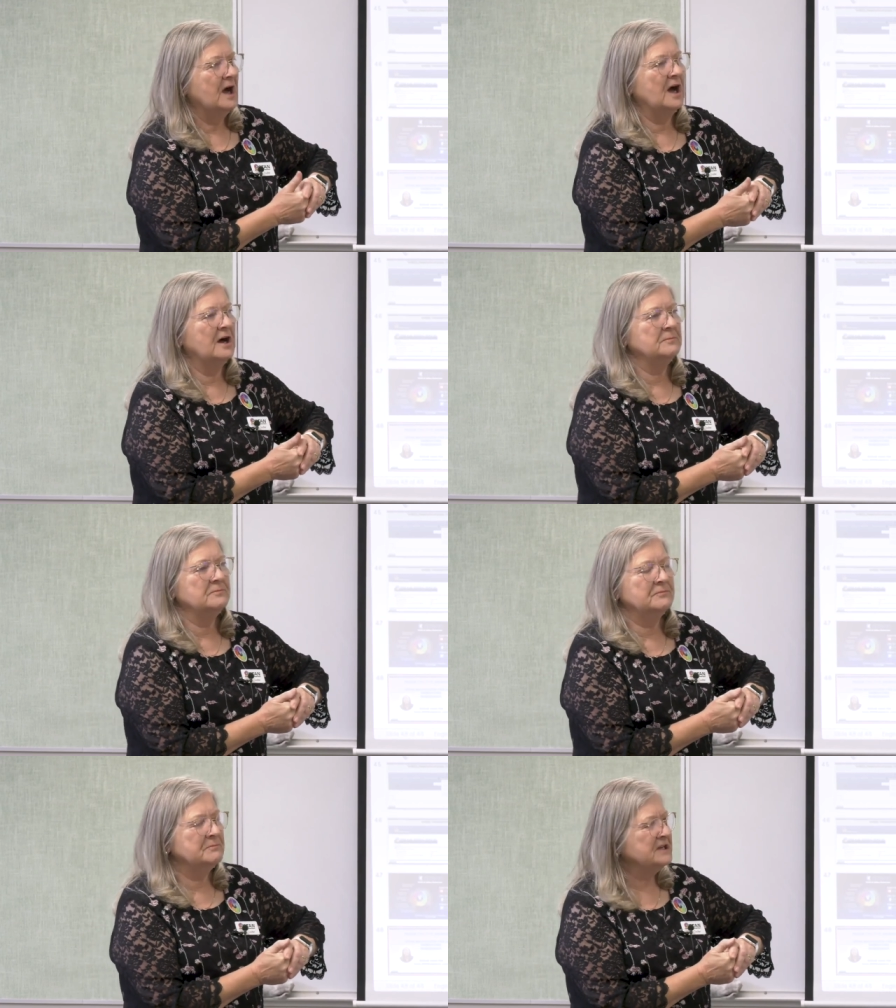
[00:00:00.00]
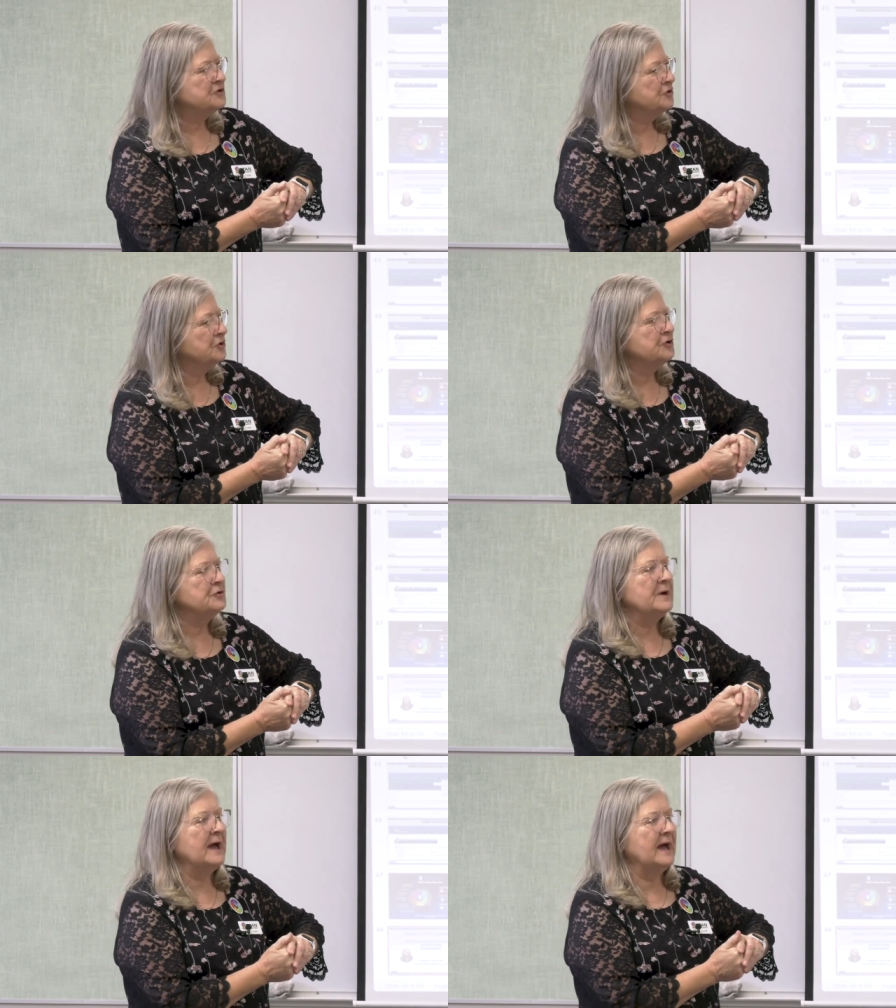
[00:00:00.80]
um, make sure
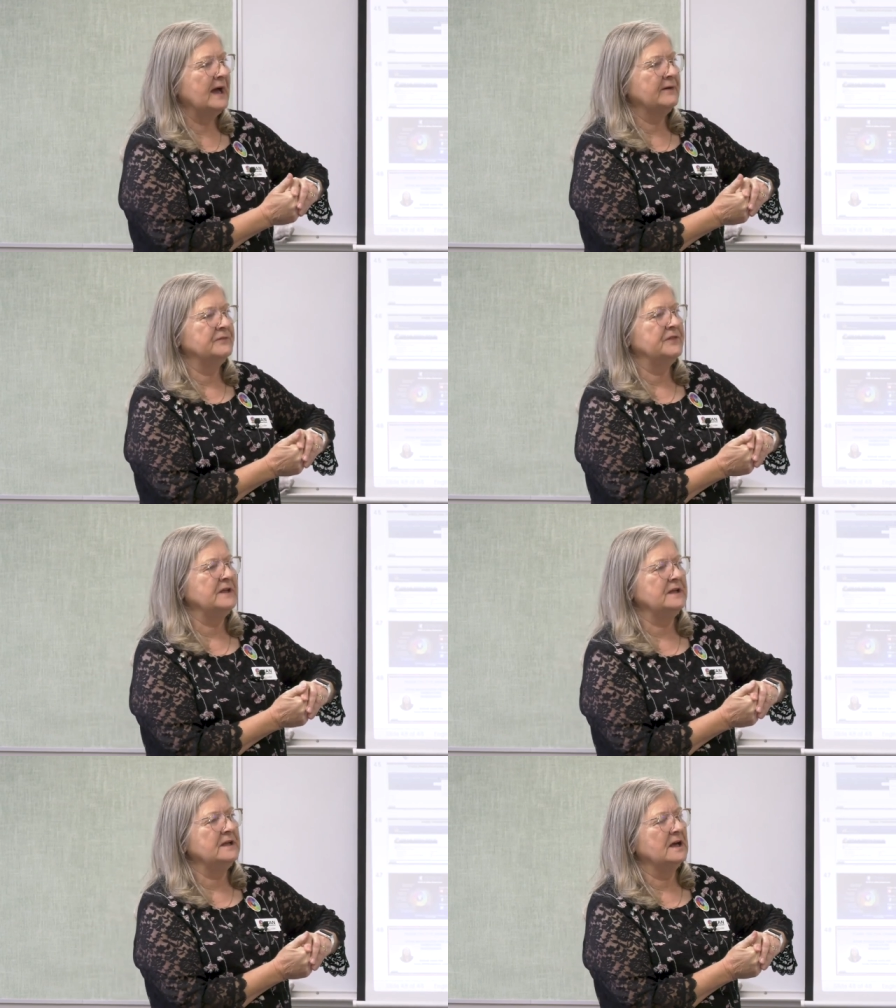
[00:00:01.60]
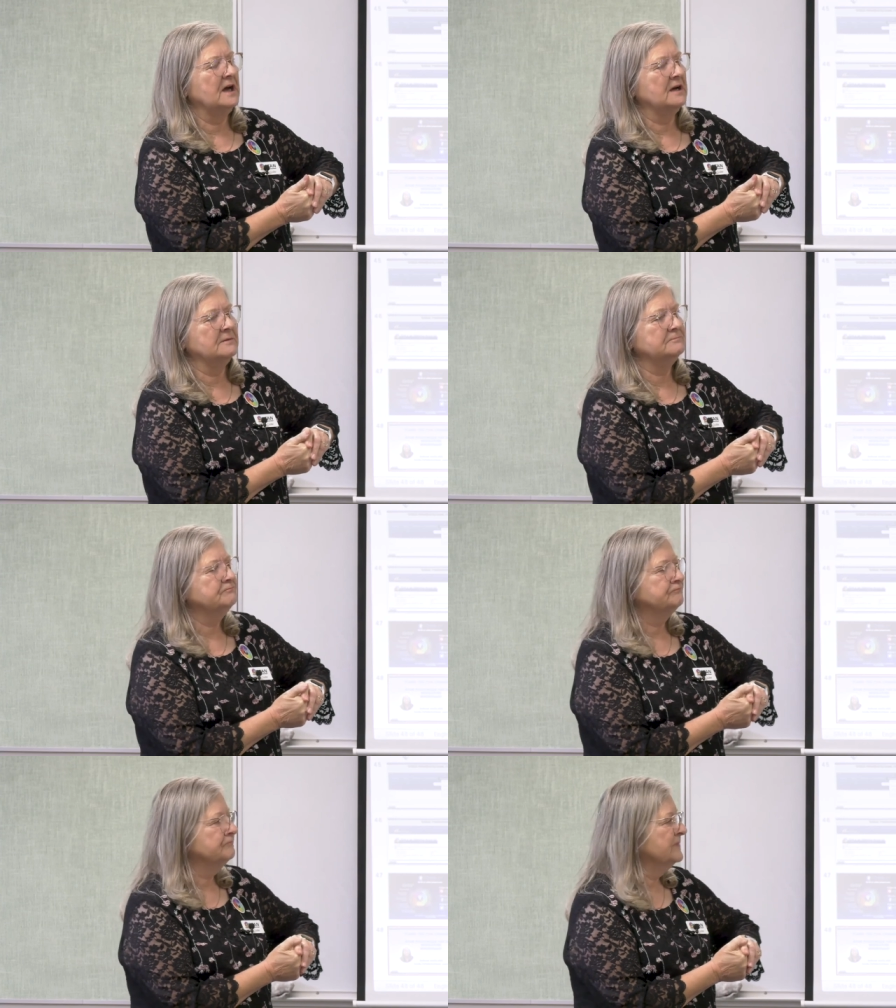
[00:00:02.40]
you have the um,
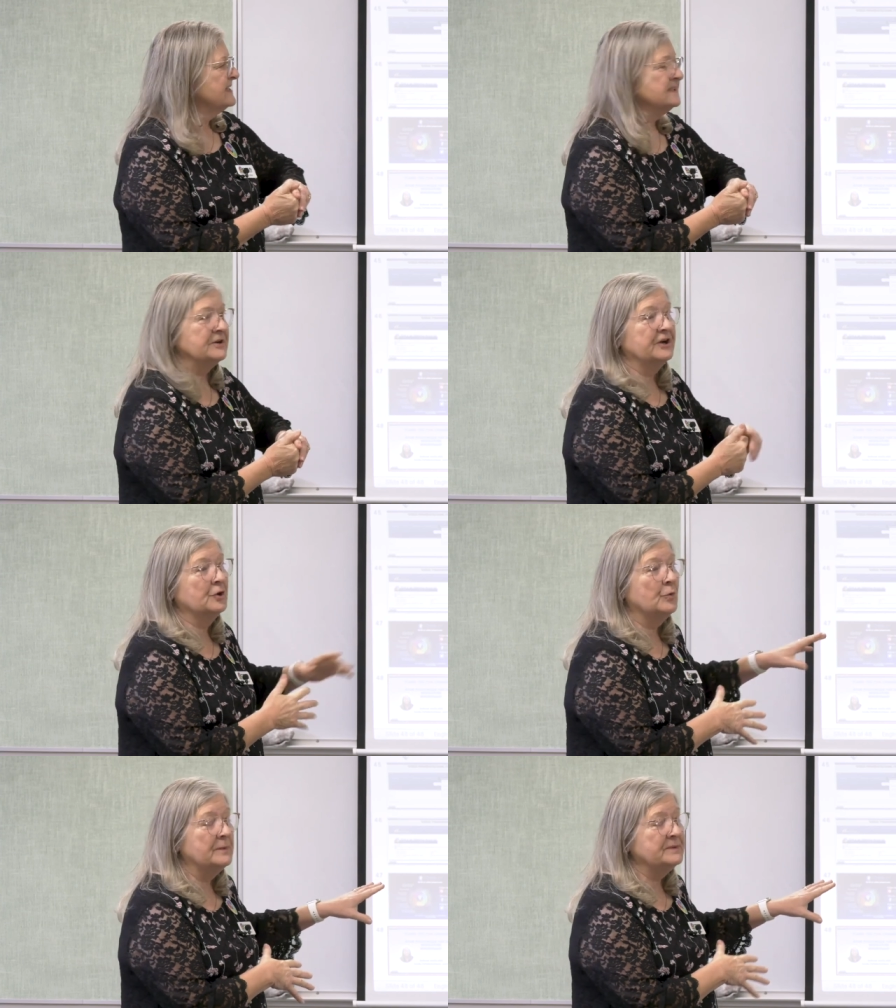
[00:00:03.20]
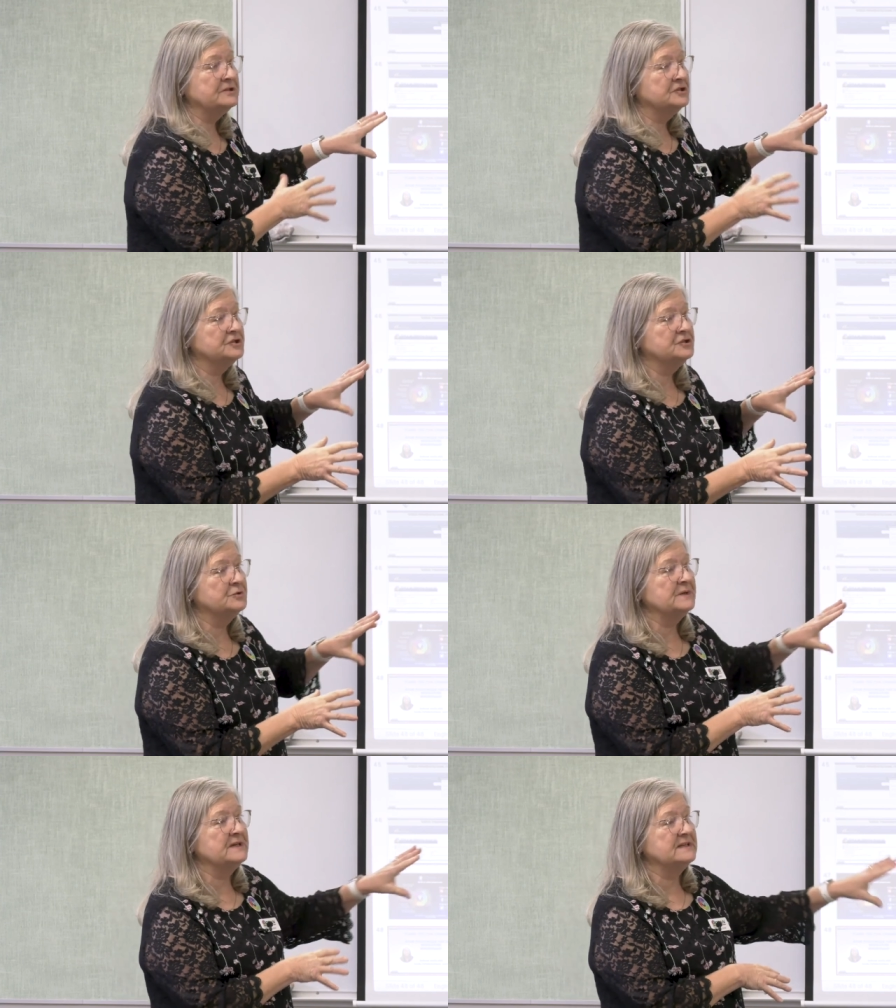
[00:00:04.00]
necessary equipment to
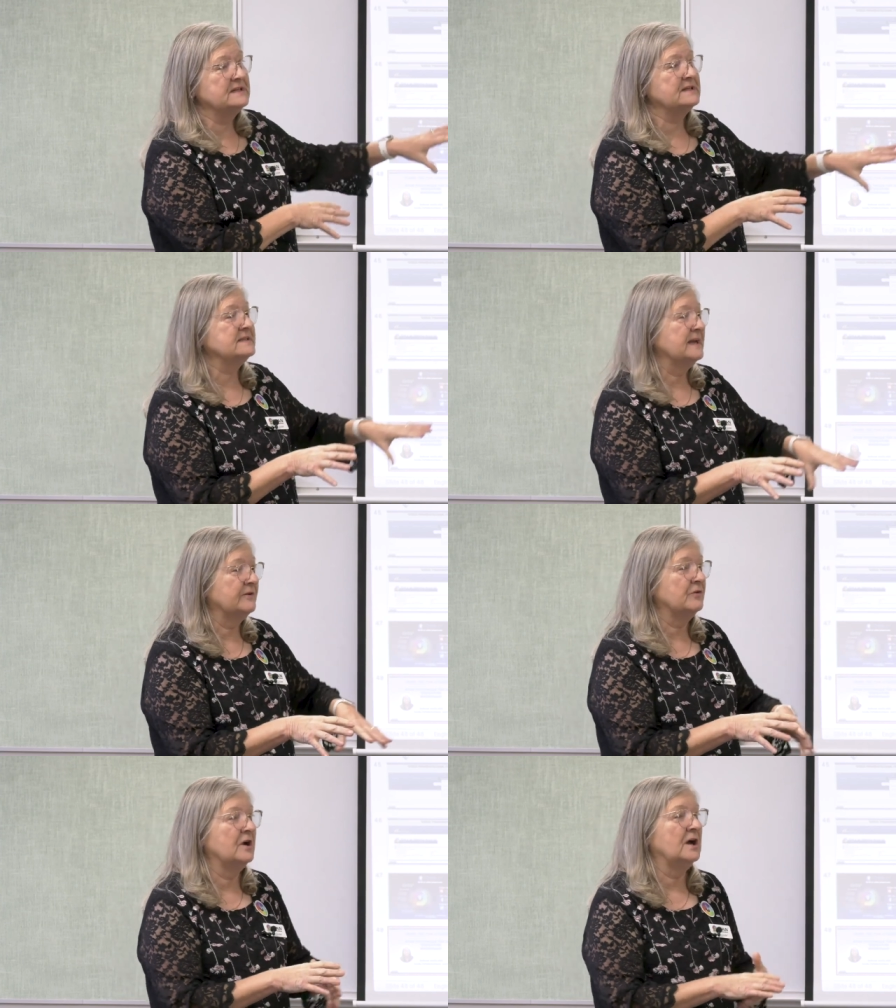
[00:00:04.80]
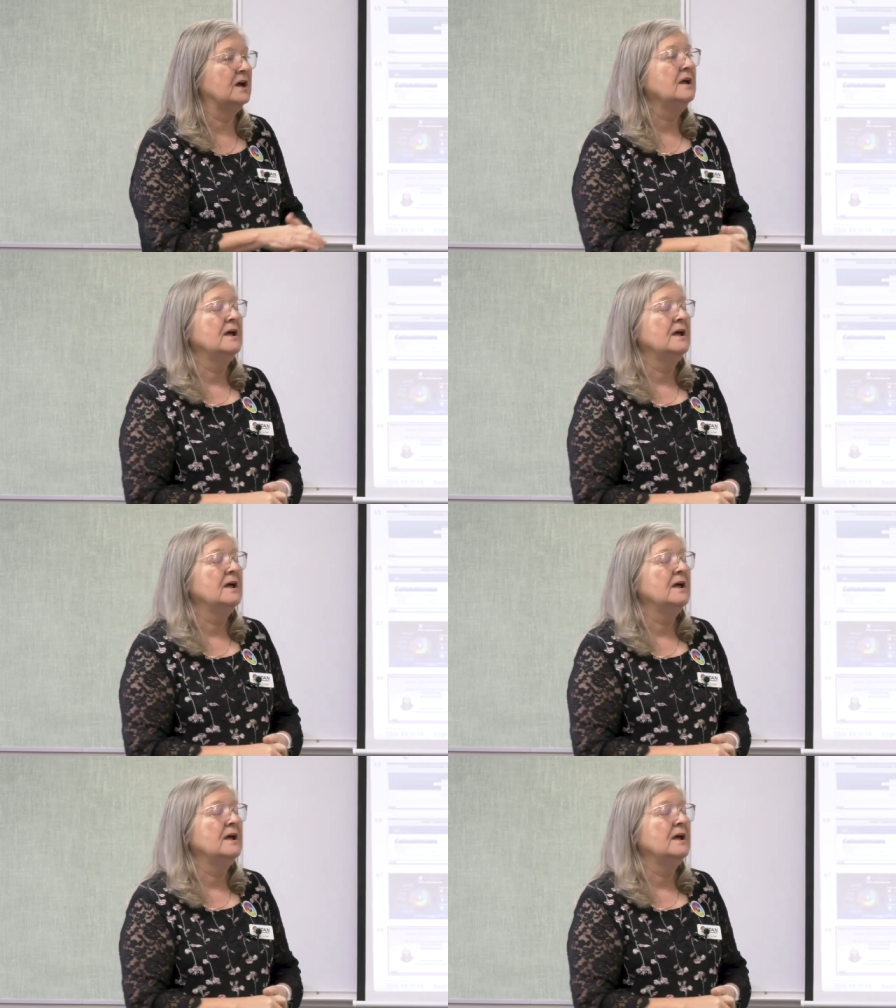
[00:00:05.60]
do it, etc.